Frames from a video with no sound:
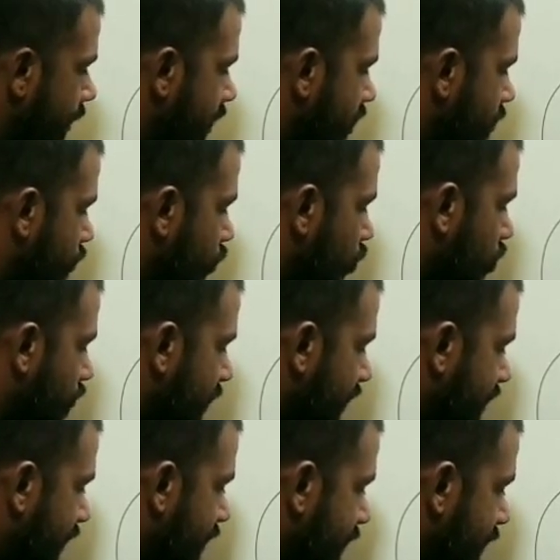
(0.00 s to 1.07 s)
in smooth
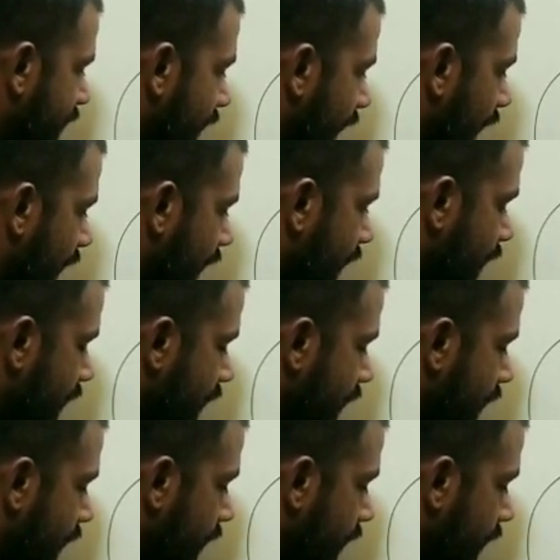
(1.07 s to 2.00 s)
muscles like